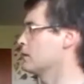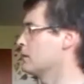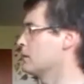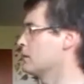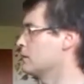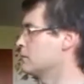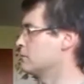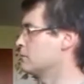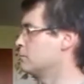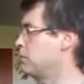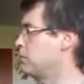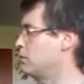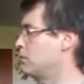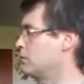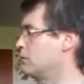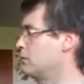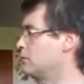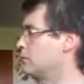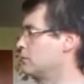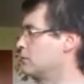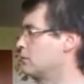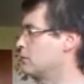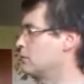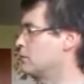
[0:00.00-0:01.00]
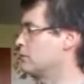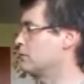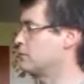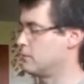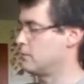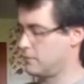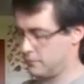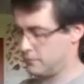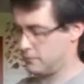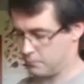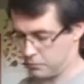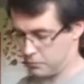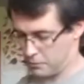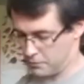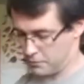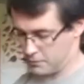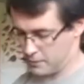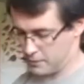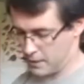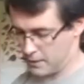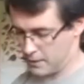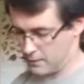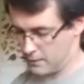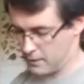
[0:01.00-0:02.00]
spot, also a spot
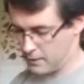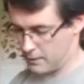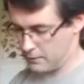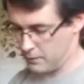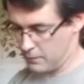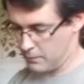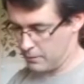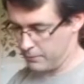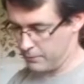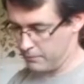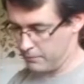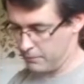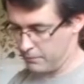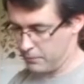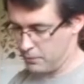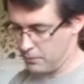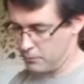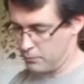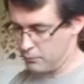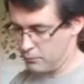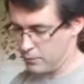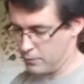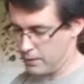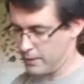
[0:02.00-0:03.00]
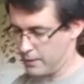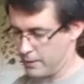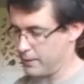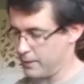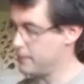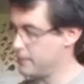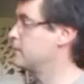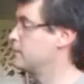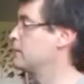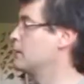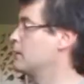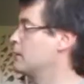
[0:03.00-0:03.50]
that will be pure white.